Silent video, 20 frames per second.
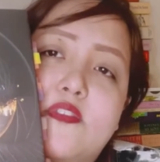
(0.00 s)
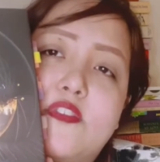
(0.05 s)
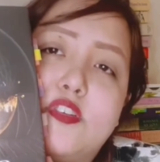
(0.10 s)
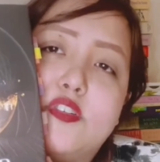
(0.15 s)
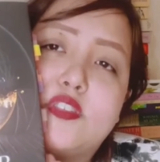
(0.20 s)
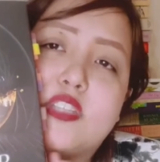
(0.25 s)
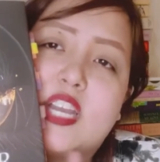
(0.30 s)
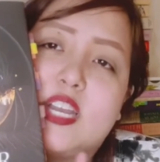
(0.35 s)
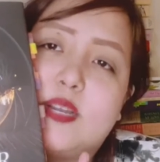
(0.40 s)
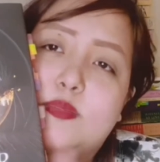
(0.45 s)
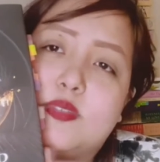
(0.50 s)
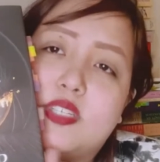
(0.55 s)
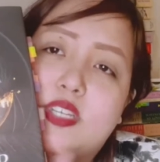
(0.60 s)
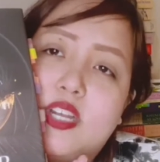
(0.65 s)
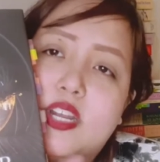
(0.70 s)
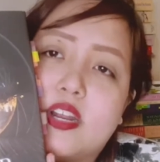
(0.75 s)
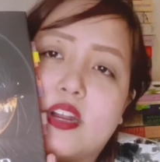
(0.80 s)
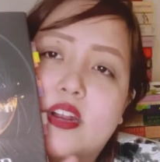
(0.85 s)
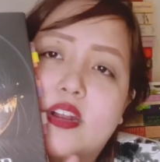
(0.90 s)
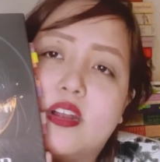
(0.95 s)
a few times
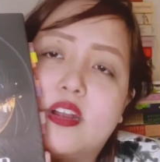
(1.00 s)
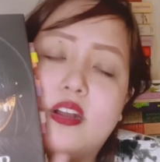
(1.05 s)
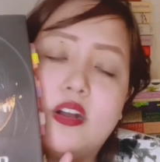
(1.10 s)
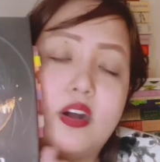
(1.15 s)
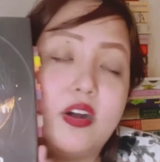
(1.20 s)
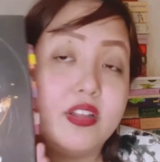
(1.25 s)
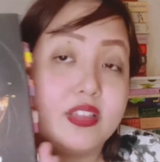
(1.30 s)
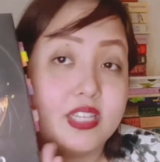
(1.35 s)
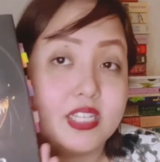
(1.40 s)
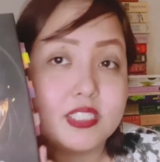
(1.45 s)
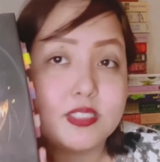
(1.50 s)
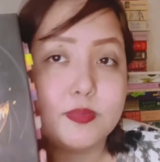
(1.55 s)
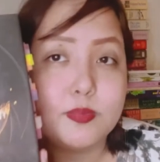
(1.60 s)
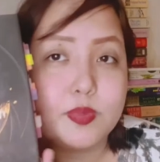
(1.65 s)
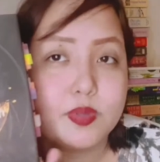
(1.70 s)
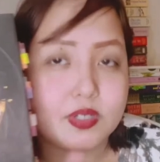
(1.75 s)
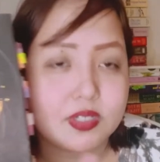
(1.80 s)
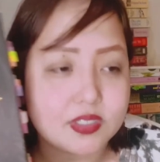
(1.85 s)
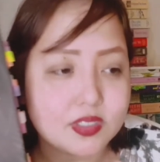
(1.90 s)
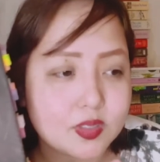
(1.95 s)
here on this
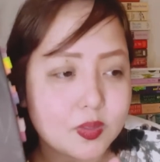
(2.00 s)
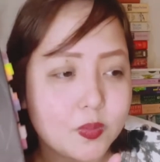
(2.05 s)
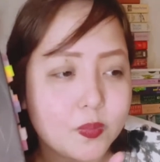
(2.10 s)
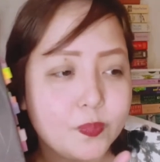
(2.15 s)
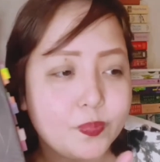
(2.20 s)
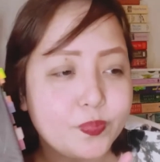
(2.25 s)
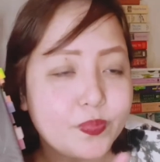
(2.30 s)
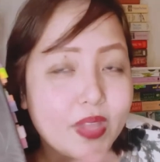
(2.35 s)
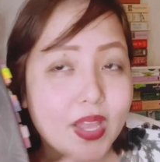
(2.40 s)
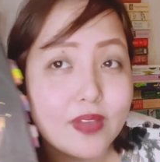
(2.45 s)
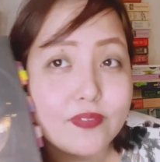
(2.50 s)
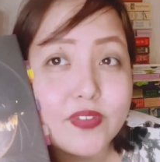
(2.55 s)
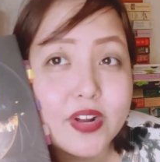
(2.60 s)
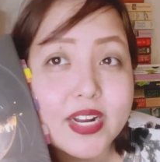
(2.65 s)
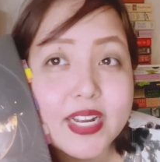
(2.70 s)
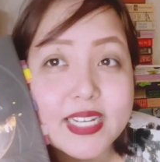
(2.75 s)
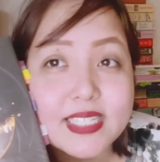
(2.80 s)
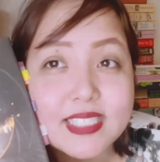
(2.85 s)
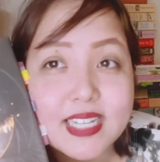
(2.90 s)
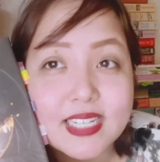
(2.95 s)
book. So I'm
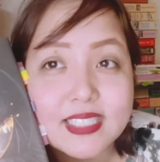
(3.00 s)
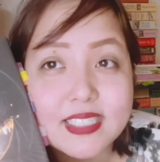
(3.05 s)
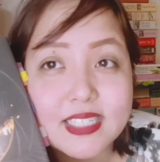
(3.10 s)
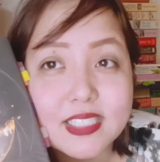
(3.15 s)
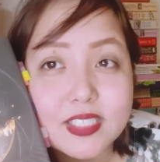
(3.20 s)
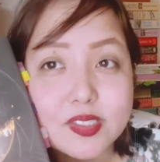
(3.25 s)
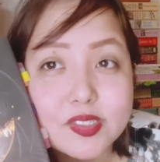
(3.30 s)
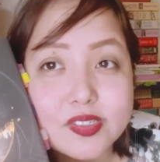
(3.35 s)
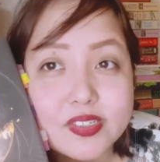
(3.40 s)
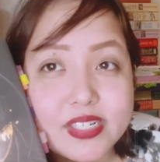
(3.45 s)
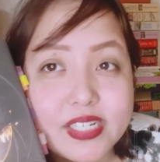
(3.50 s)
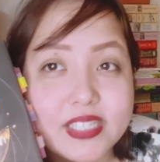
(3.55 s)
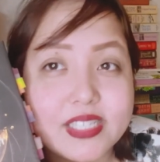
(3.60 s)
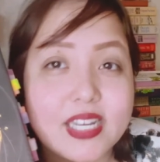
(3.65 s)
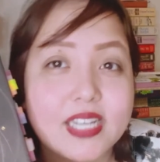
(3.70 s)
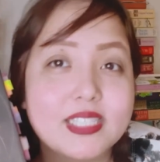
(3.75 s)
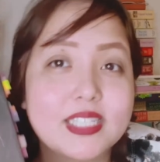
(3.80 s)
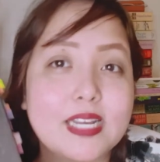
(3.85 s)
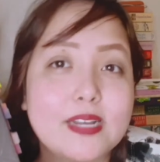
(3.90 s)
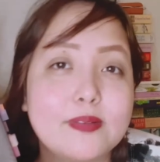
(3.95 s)
very excited to read
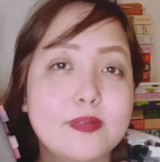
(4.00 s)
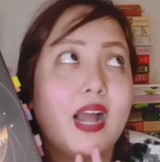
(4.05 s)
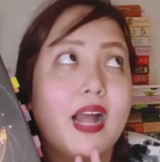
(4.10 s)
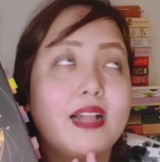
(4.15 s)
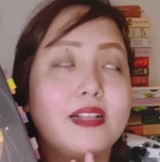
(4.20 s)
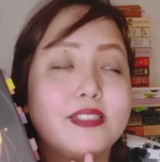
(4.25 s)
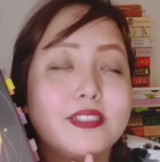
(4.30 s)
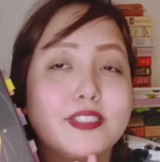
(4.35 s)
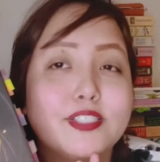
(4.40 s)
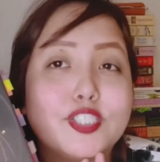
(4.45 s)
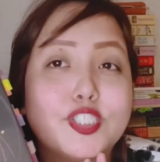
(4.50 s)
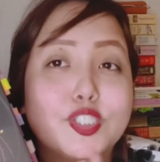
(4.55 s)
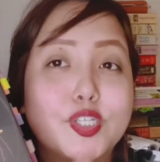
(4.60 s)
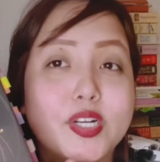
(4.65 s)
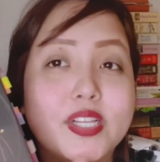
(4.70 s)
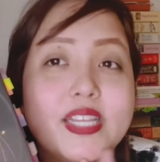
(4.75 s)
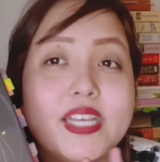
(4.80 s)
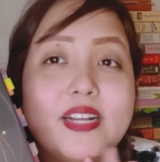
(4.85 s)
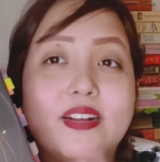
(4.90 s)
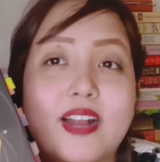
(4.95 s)
that. I'll
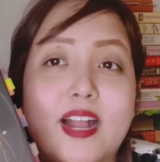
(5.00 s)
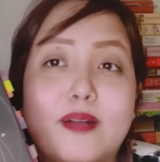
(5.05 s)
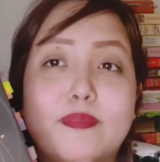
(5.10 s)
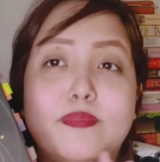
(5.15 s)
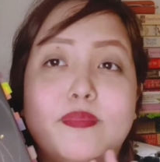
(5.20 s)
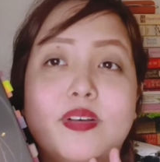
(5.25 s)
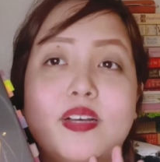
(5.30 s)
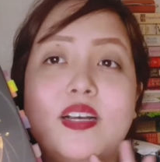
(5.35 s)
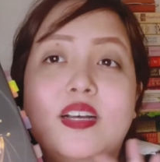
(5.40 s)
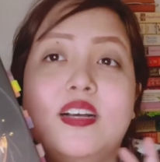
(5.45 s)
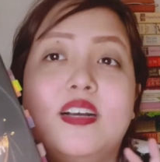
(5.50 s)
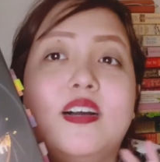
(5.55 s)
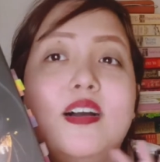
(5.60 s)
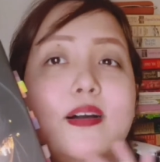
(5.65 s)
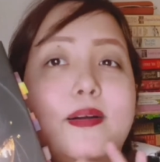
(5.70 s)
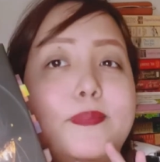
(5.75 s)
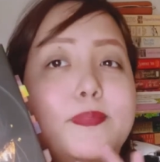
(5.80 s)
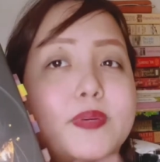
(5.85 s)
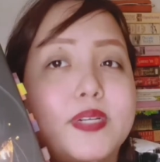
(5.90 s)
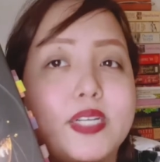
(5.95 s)
surely grab
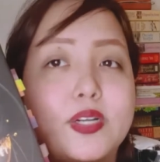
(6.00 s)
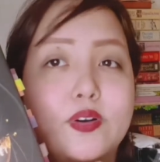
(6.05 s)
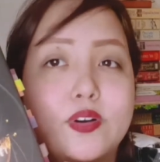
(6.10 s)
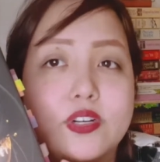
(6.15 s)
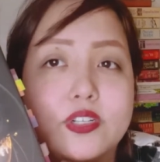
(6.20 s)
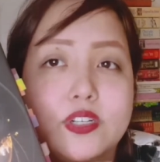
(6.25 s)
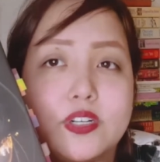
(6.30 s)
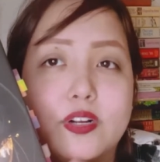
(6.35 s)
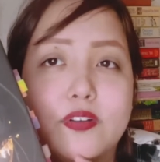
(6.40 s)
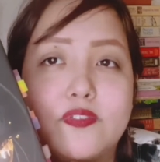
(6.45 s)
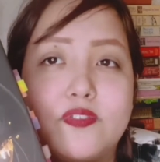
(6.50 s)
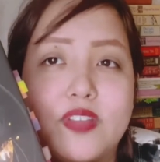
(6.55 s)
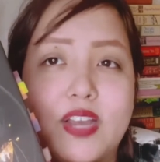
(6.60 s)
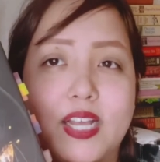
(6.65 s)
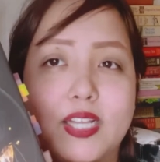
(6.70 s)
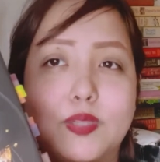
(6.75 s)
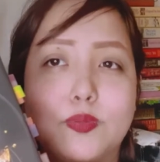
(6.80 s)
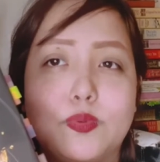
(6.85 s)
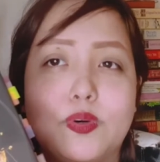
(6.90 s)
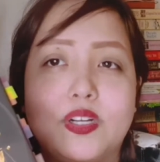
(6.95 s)
a pre-order of
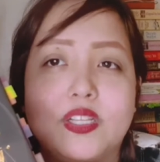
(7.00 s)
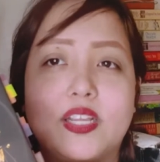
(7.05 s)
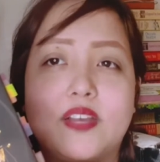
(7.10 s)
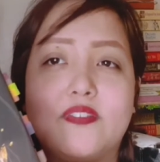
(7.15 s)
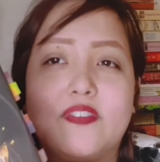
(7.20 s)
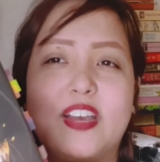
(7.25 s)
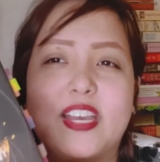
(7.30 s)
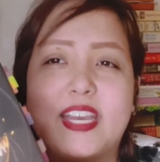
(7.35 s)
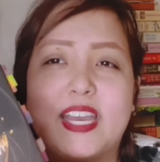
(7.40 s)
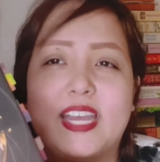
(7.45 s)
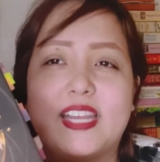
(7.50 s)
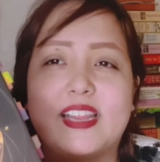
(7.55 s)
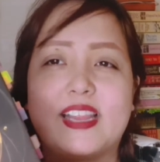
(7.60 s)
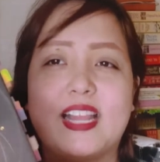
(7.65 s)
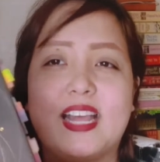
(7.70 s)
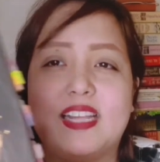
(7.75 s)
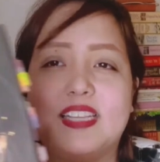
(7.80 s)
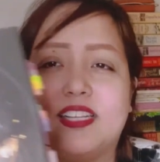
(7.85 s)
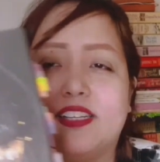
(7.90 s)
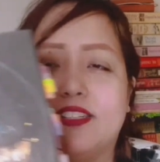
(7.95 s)
that one if I can't land